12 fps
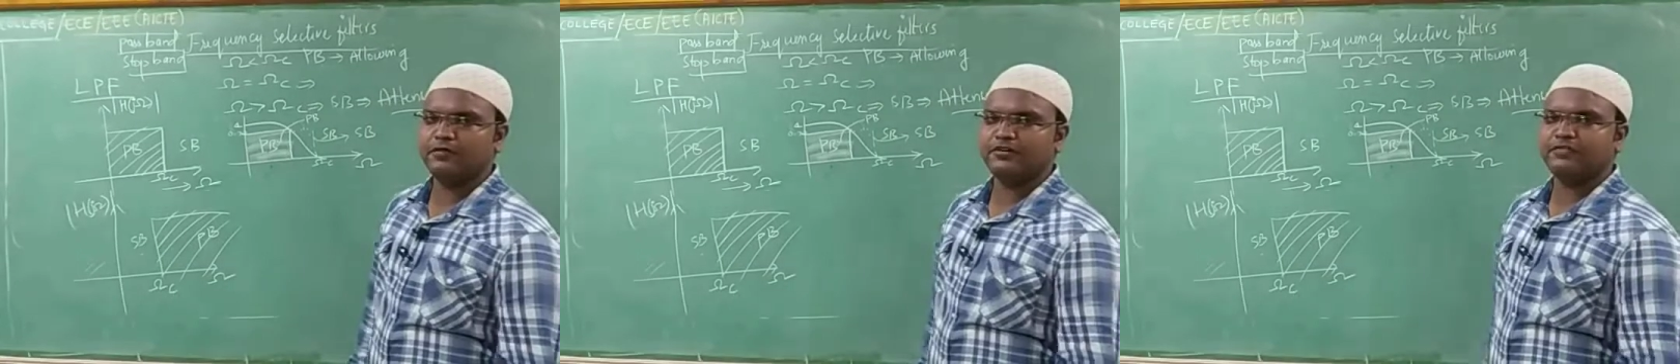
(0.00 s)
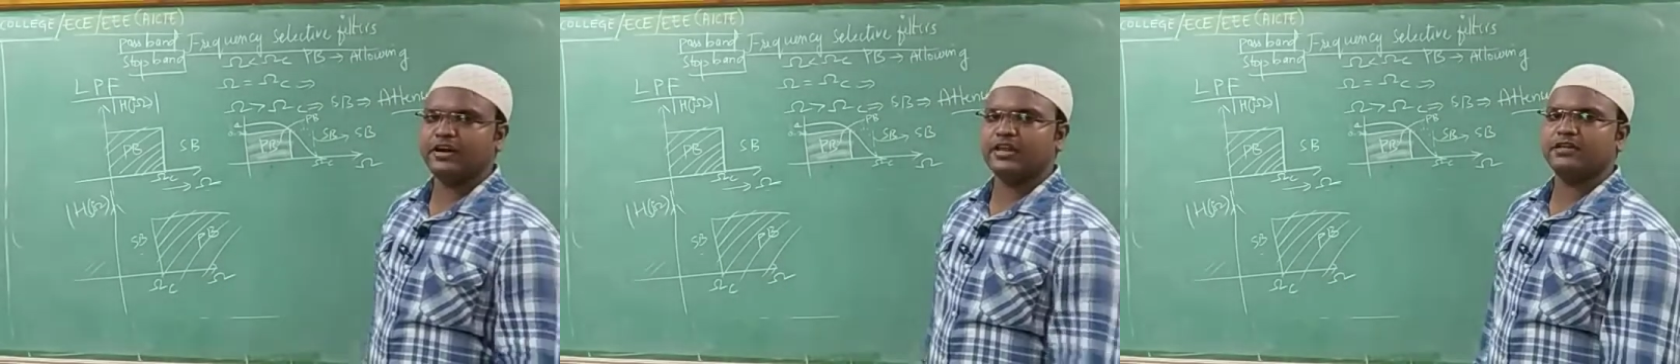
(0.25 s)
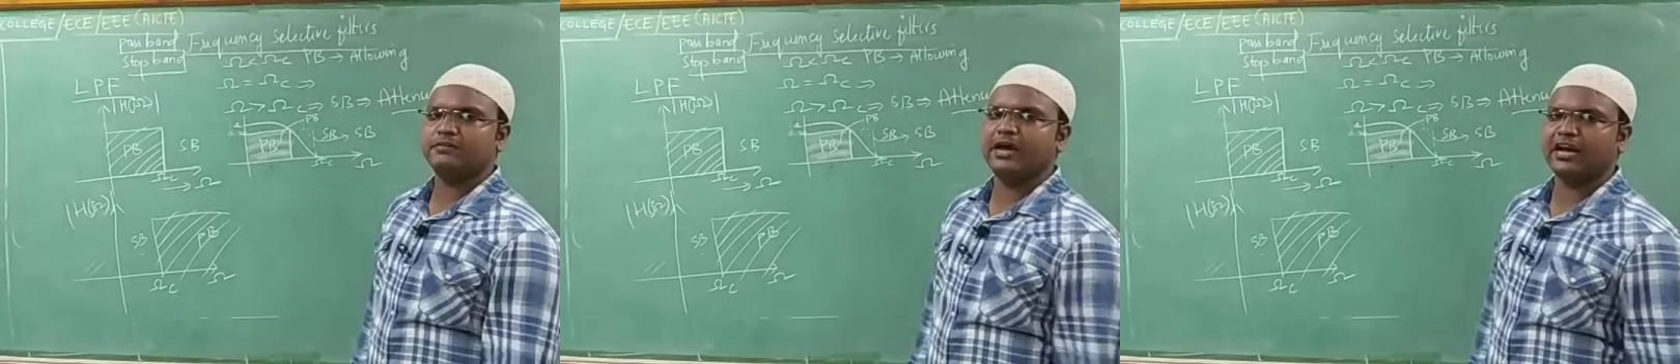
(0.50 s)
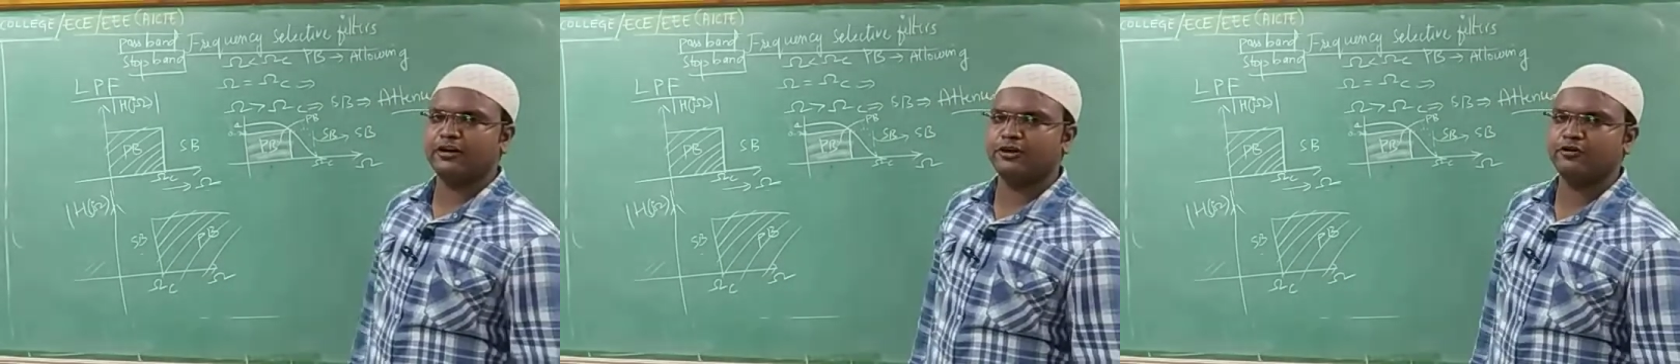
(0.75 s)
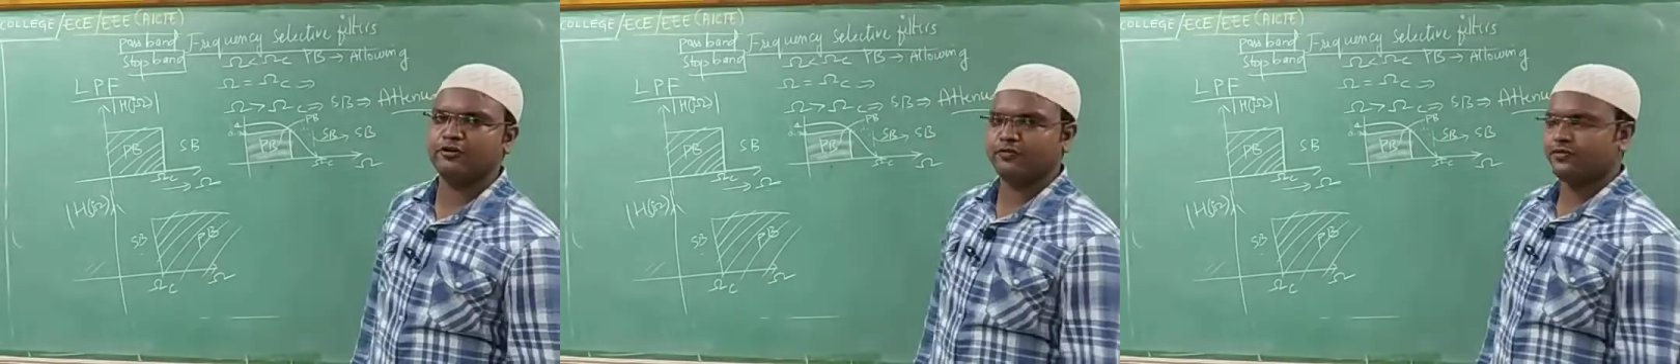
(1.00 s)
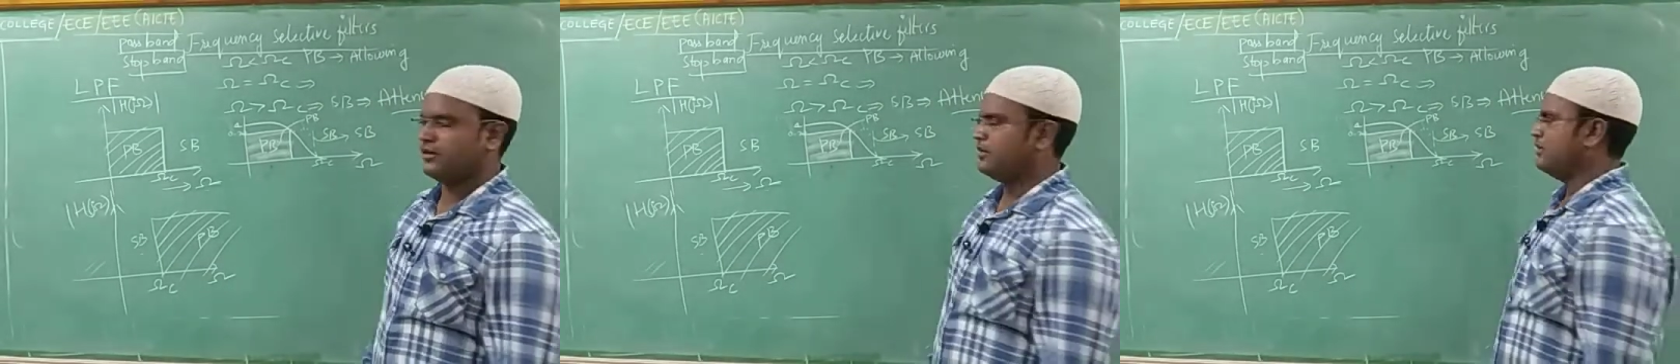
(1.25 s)
are finding the magnitude of
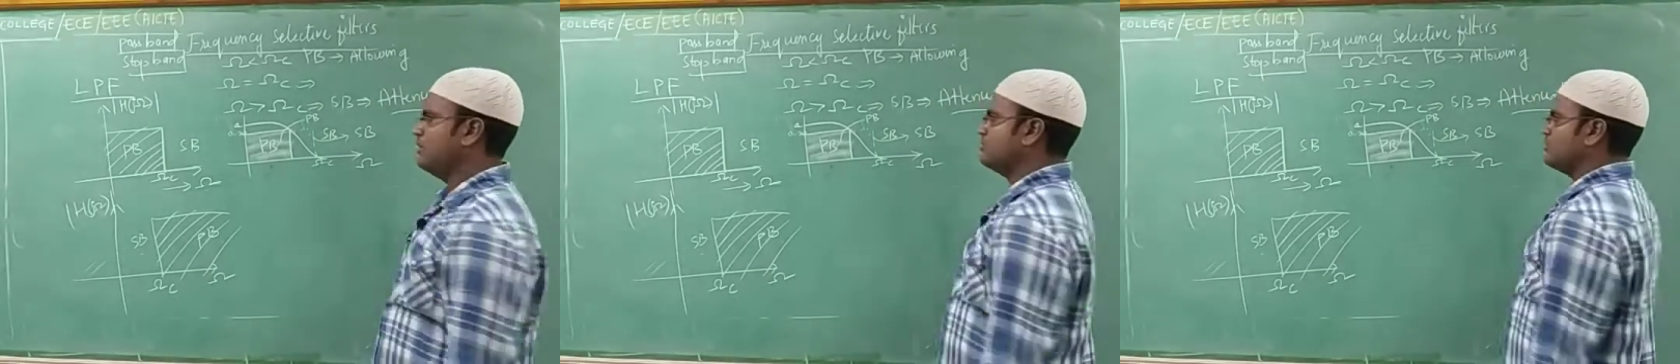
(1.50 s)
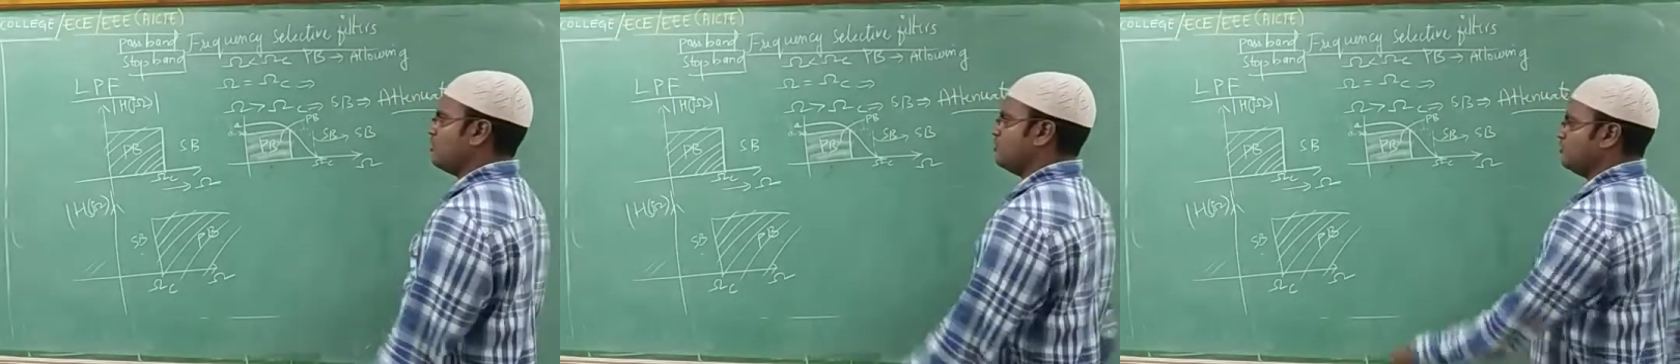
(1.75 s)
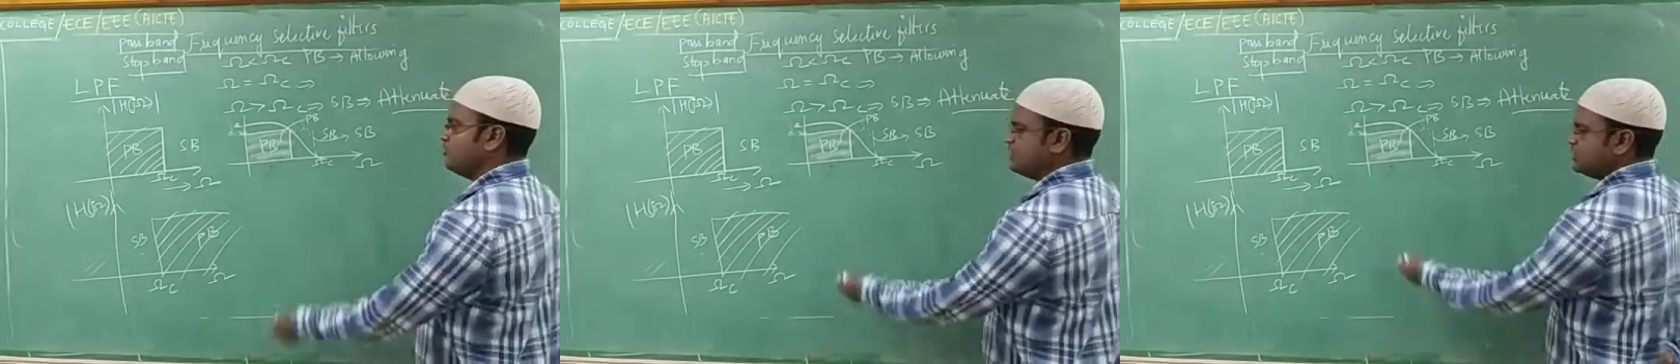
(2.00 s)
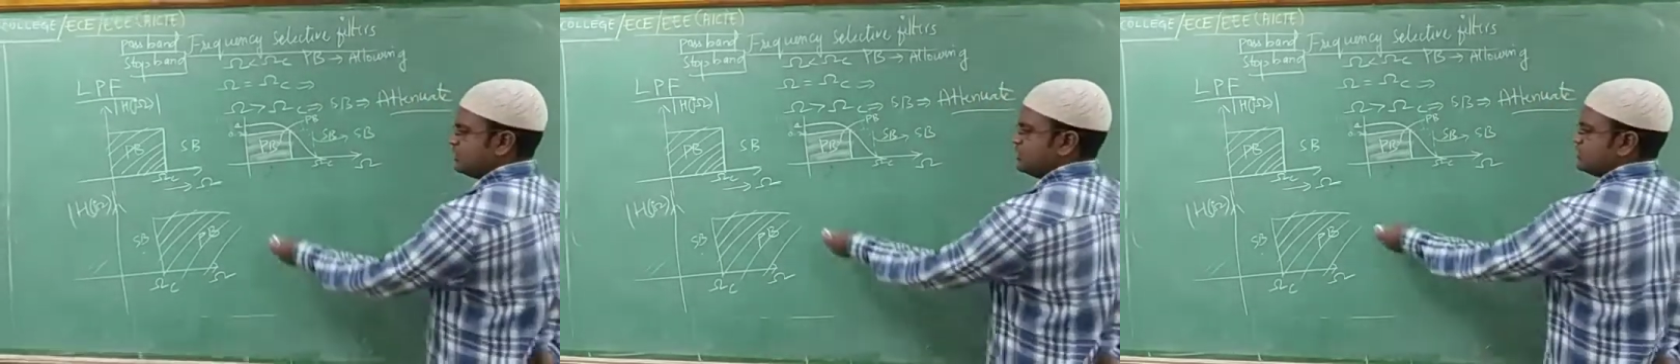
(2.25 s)
it. So how do we mention this